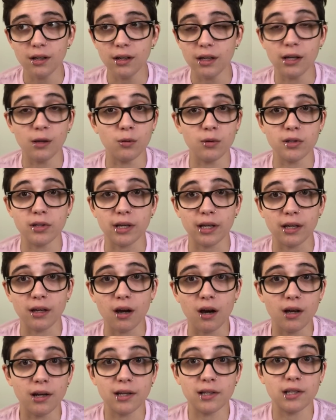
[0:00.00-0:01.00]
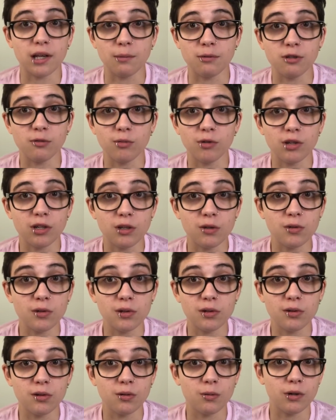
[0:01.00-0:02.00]
it was, like, unacceptable to
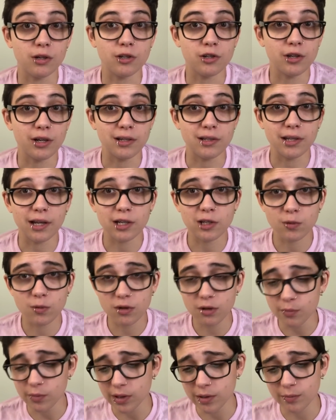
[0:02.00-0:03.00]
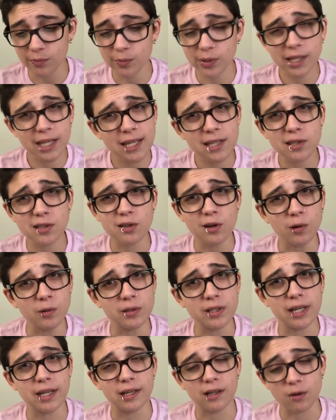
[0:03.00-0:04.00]
use the word transsexual, but please don't
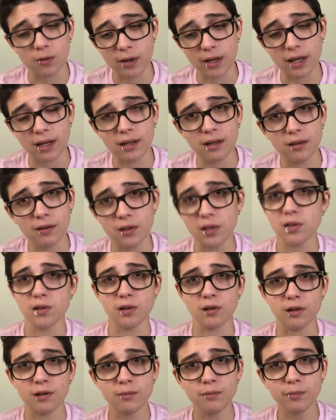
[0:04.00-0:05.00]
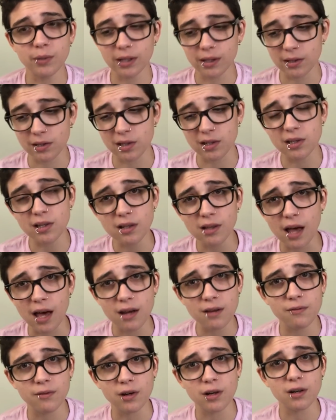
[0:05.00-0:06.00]
take away the term, because it's a
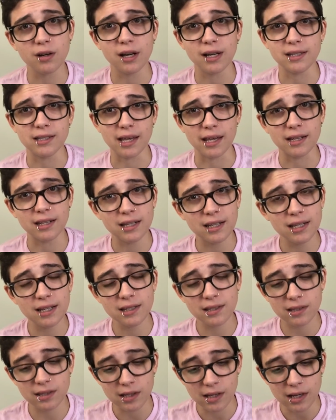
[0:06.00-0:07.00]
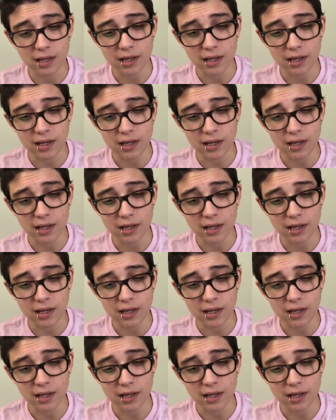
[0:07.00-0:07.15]
lot of our identities,